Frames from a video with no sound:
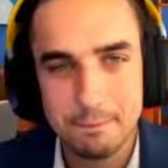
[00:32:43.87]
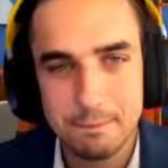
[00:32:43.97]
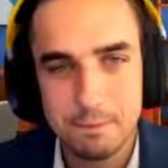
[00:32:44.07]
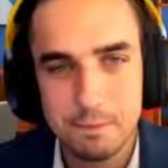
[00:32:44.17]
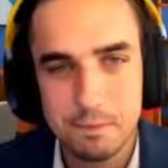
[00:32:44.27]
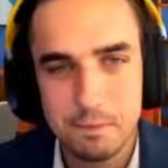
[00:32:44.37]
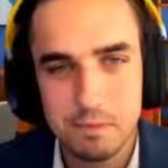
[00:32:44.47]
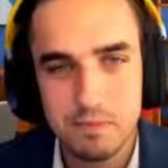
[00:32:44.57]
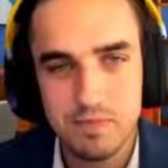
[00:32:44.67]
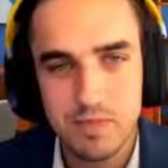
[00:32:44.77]

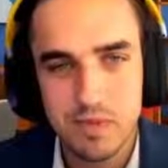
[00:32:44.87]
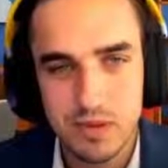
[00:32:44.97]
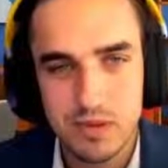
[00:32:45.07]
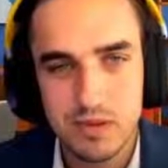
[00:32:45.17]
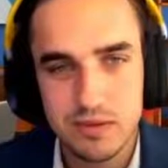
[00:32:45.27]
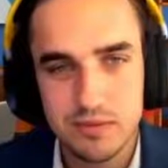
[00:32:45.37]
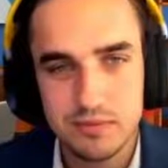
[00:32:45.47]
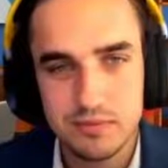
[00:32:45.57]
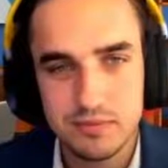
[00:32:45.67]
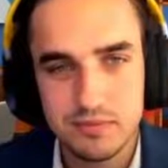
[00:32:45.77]

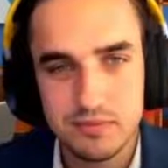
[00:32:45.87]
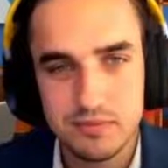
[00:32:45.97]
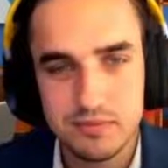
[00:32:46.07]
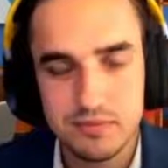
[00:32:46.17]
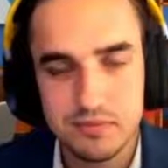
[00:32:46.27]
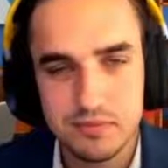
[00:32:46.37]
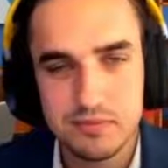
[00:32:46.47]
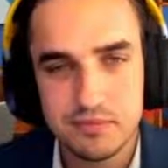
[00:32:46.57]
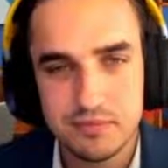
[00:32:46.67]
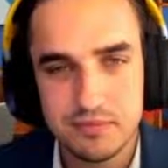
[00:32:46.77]

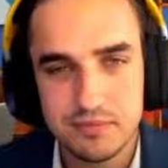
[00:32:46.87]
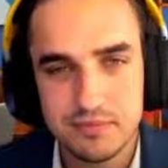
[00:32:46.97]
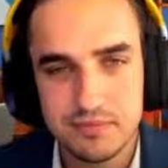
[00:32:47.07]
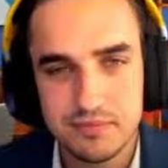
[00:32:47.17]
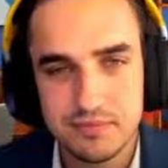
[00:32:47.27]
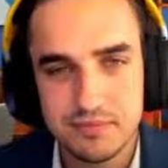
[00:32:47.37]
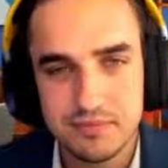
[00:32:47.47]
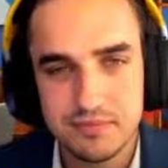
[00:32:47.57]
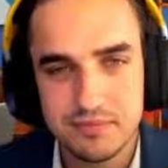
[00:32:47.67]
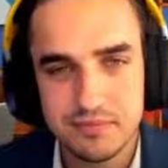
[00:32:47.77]

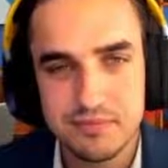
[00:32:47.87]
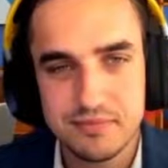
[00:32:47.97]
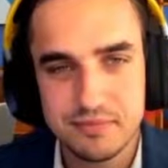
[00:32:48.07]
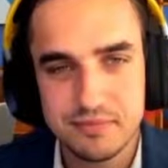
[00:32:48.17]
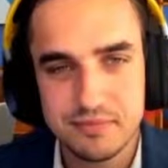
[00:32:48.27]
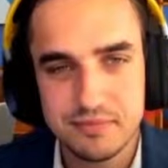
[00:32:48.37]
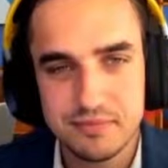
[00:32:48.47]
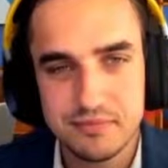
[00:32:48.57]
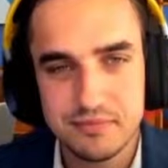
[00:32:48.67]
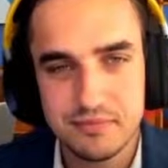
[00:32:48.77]

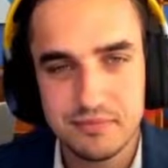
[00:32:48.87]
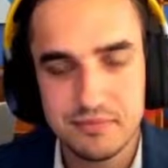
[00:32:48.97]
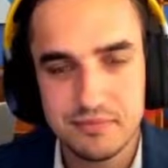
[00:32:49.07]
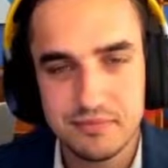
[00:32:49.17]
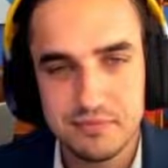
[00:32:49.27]
(not speaking)